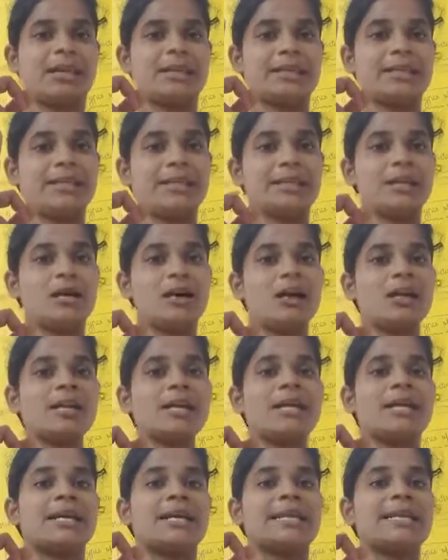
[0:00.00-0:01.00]
There
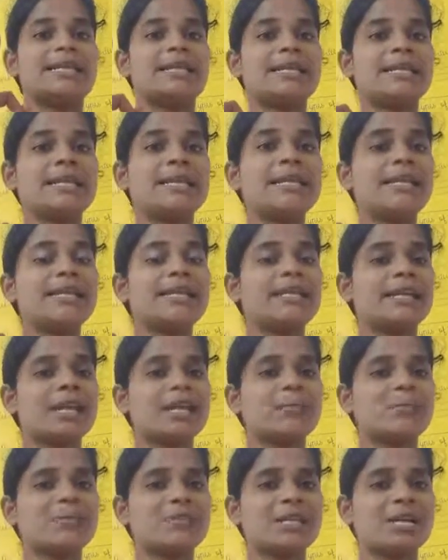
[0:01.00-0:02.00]
are three
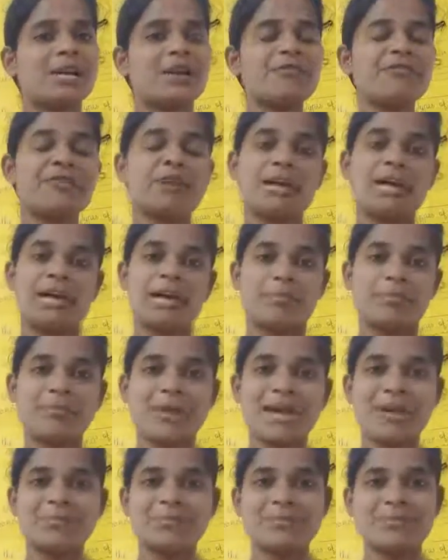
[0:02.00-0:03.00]
types of
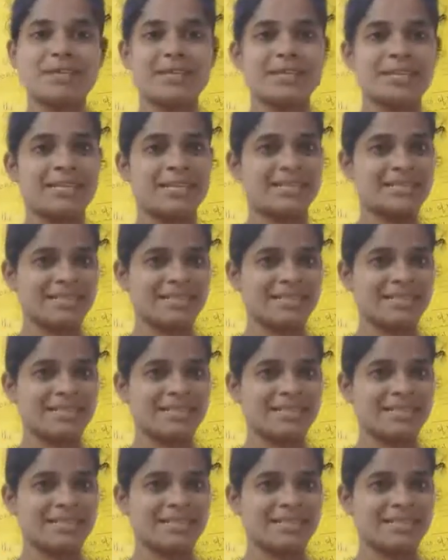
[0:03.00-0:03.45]
maps are there.